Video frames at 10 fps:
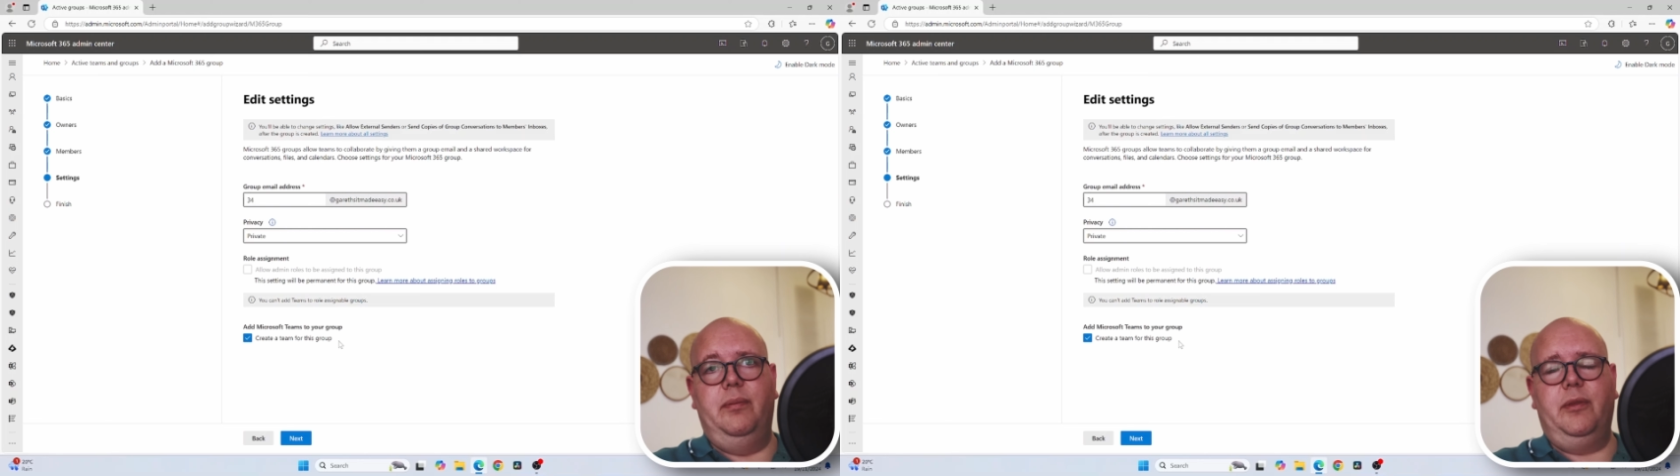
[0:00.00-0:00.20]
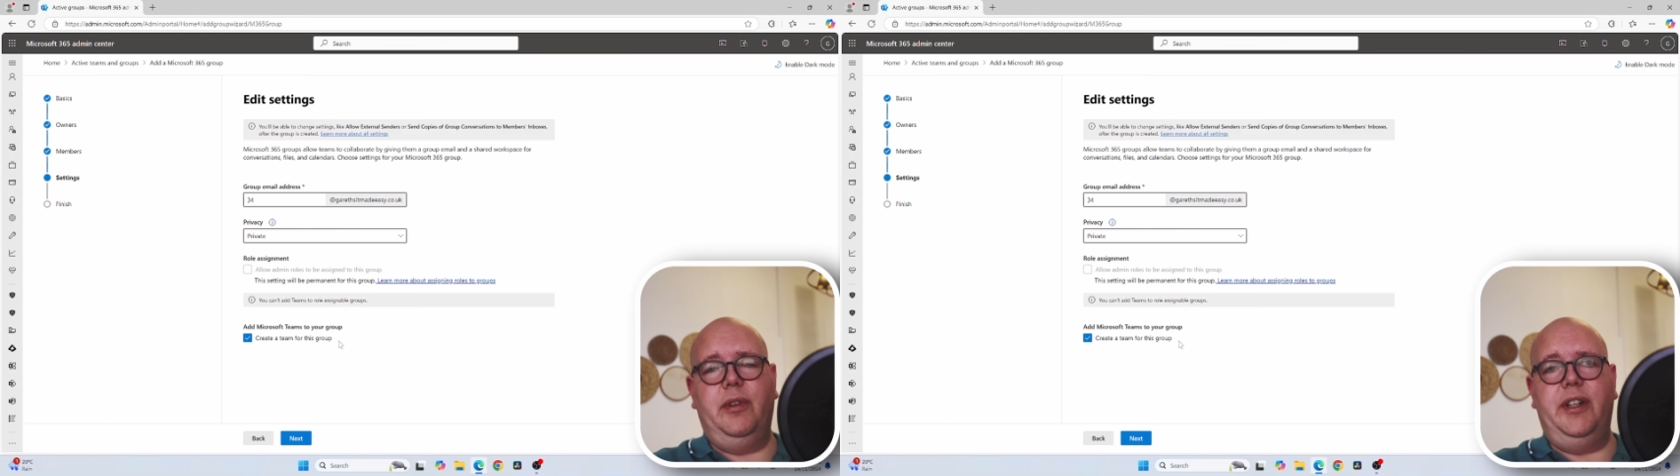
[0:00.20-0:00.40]

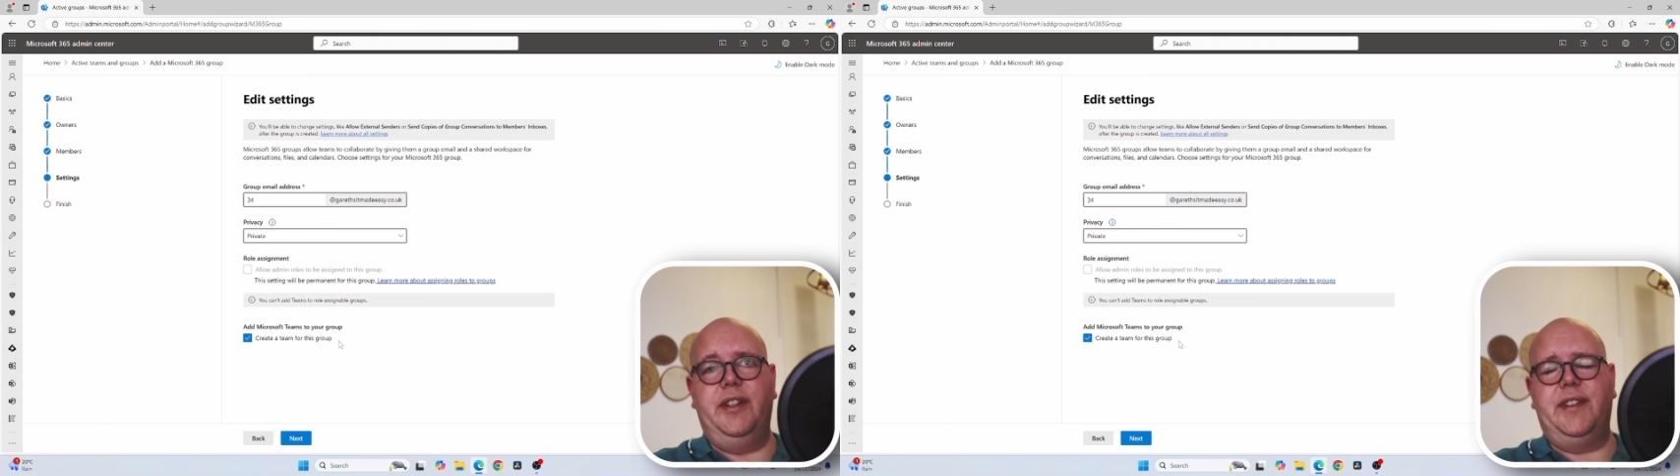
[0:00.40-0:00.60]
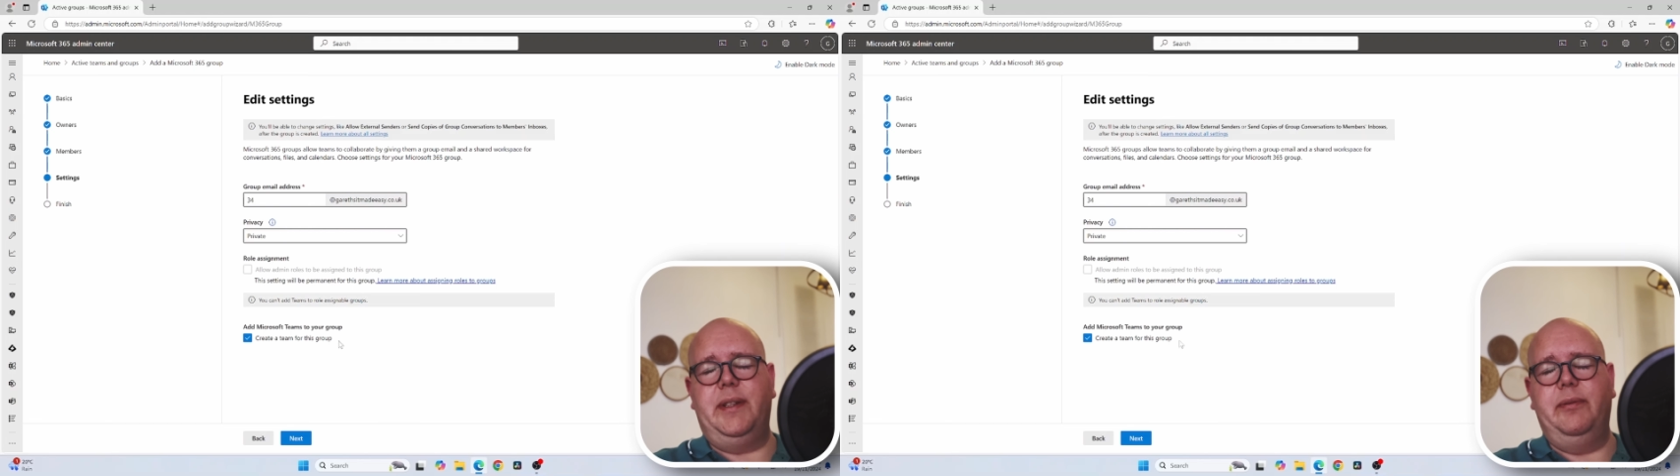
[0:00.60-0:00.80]
creating a
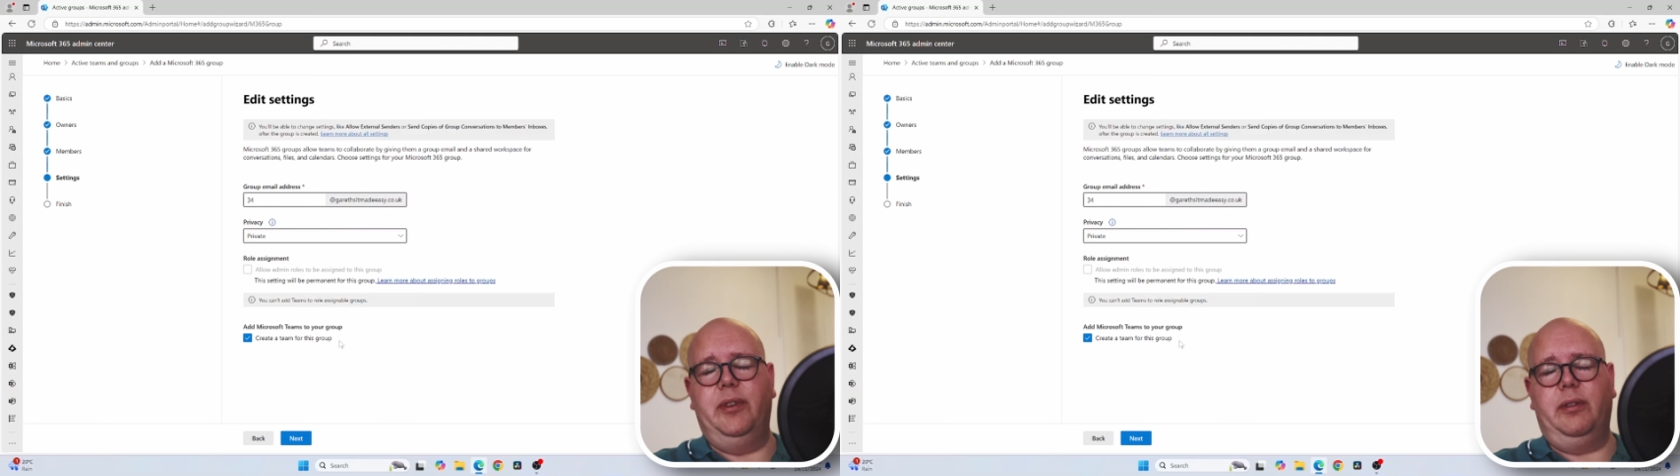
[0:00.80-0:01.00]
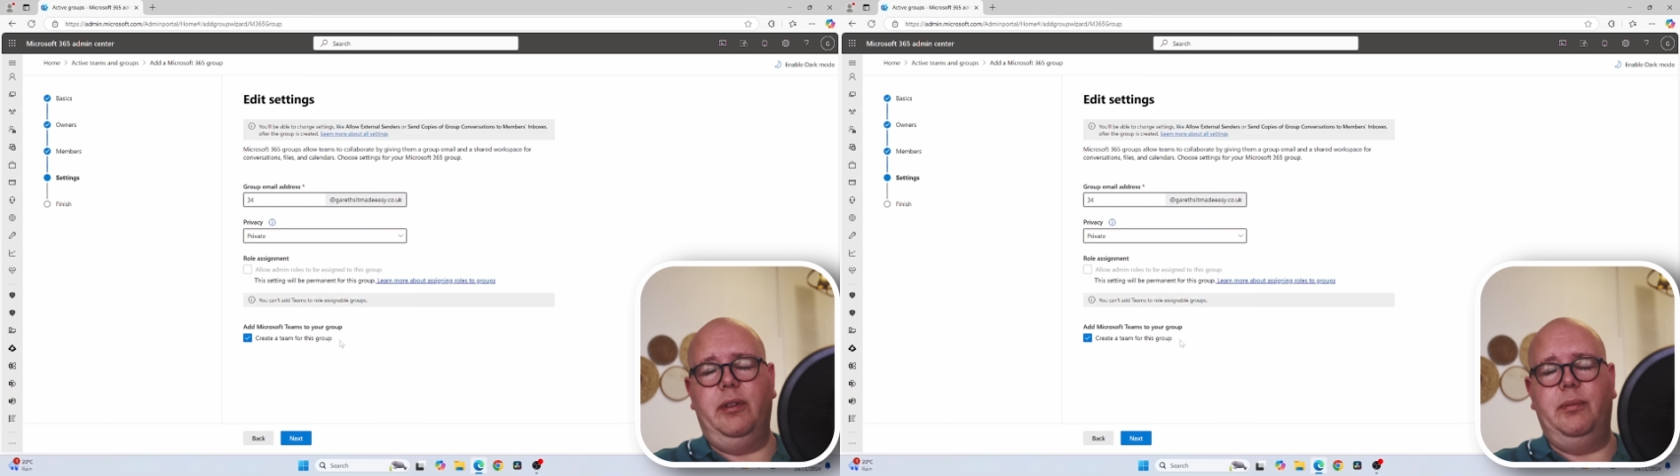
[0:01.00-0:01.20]
team for the
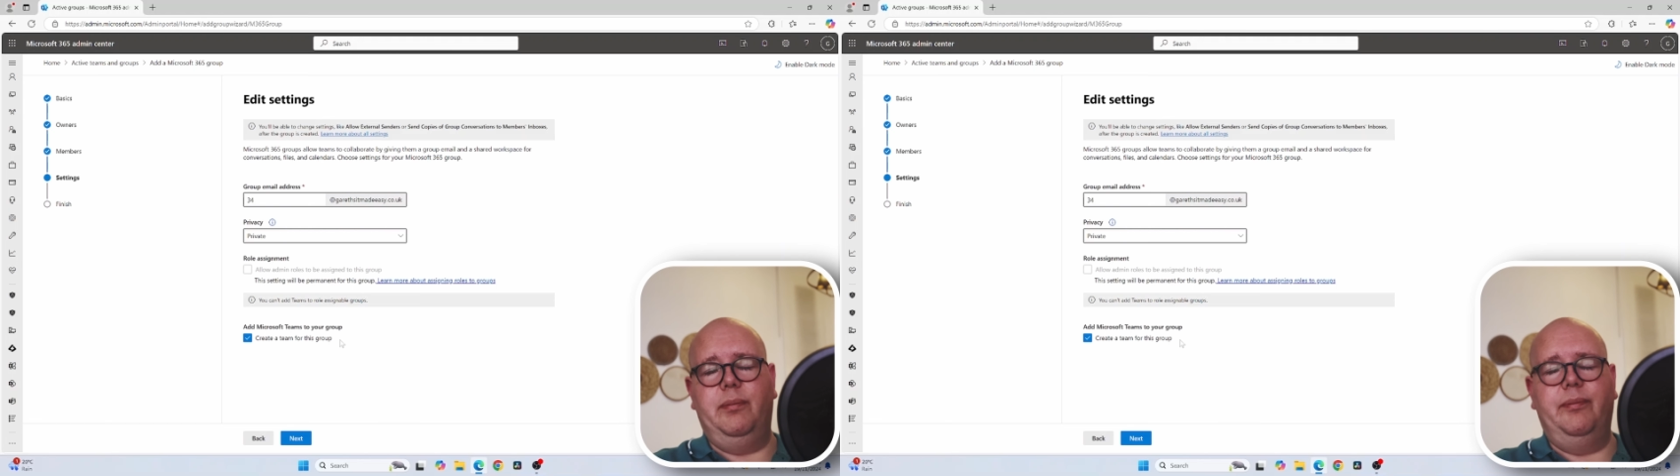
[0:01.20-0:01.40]
group.